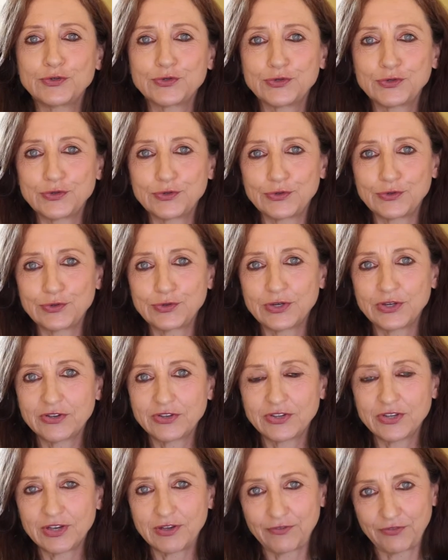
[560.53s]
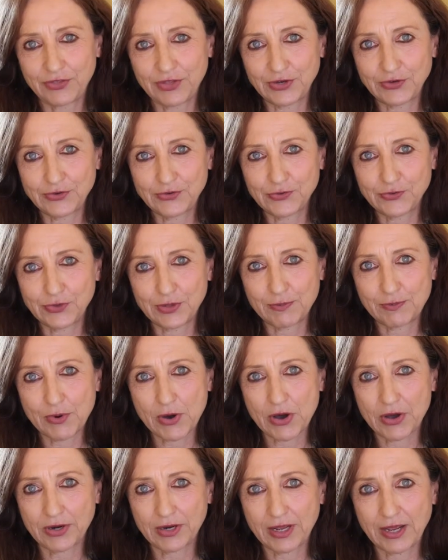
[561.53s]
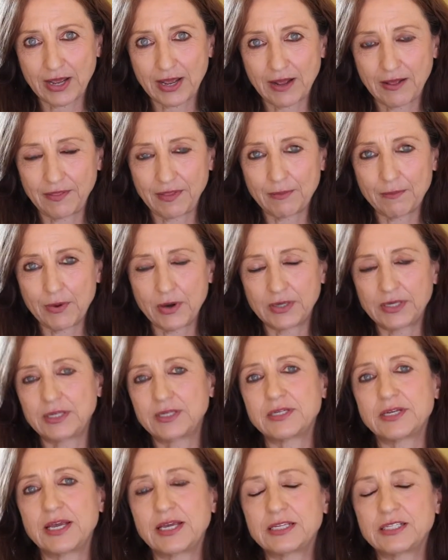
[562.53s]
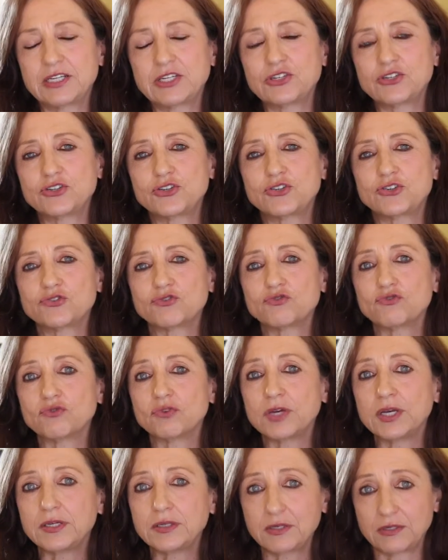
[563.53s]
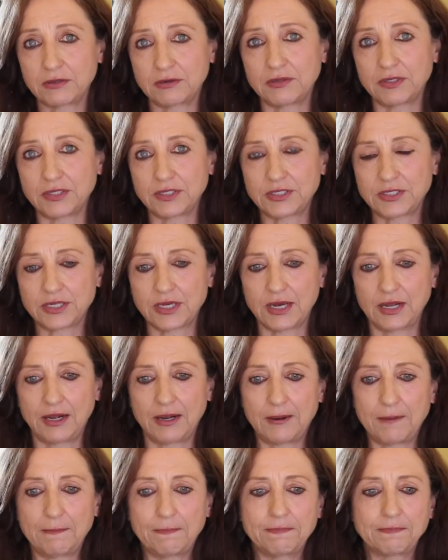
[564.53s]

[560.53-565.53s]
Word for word: to give that to the body and the body takes it straight to the cell.